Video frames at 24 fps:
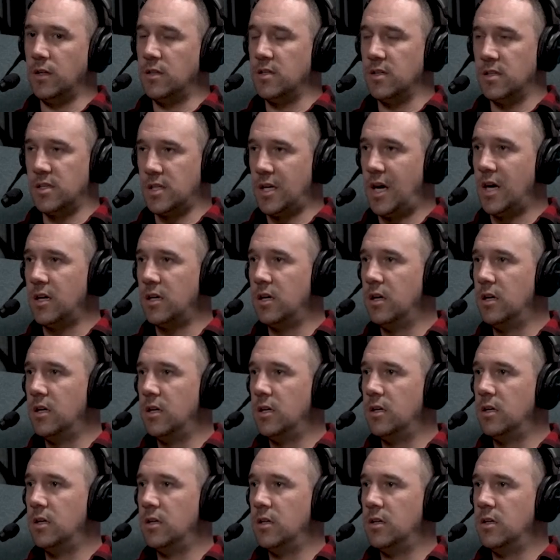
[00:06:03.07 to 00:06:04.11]
to suck.
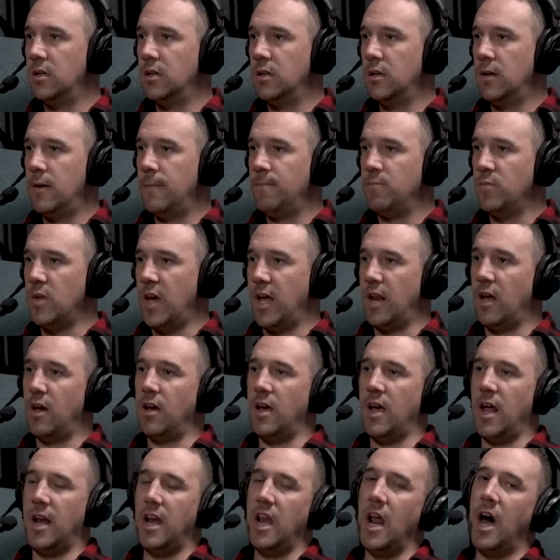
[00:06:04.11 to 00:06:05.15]
And
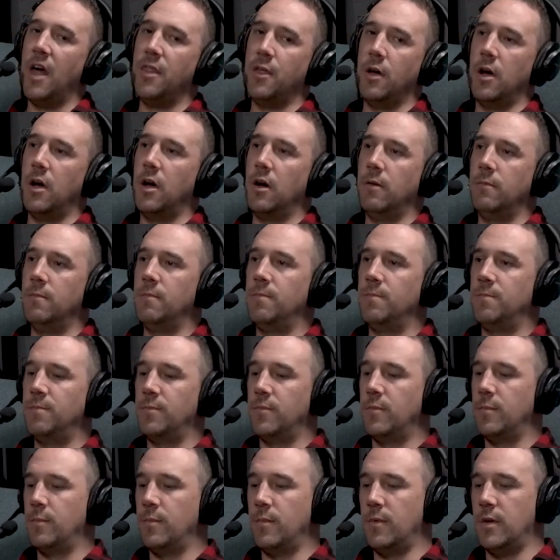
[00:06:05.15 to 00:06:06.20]
a, another
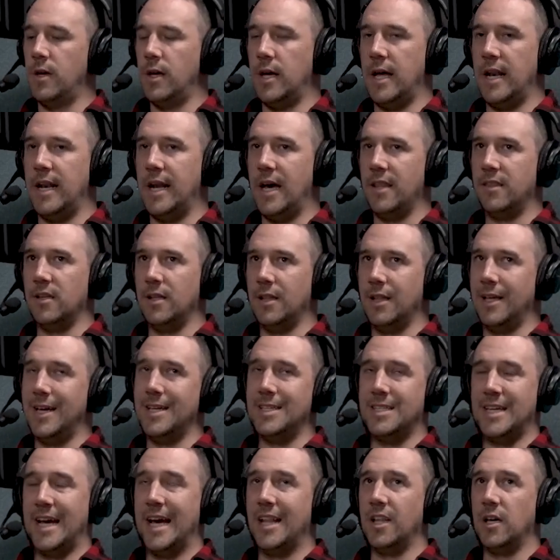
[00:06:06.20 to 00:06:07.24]
another
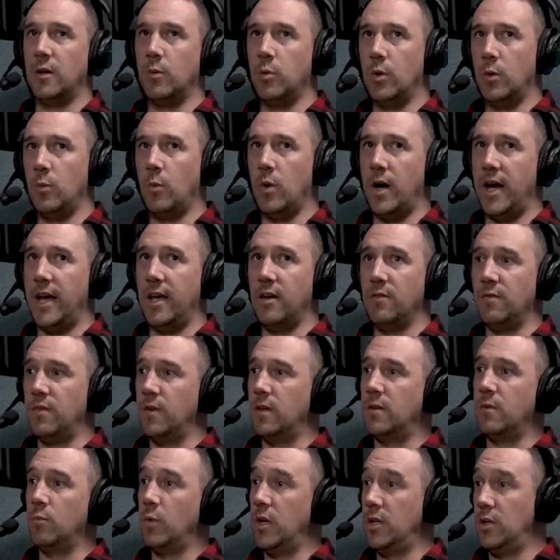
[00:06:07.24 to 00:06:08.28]
less eloquent way of
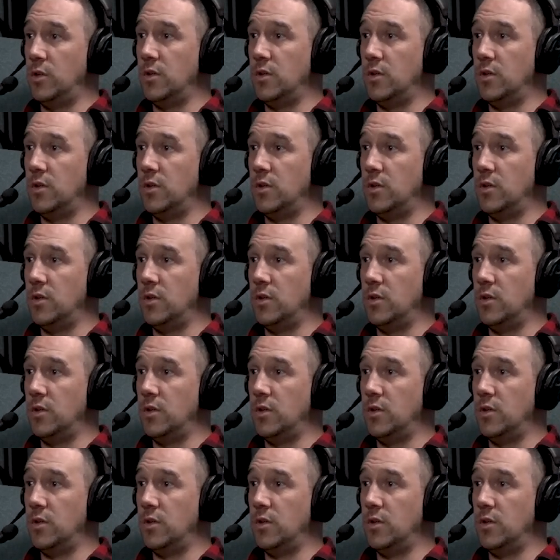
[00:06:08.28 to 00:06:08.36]
when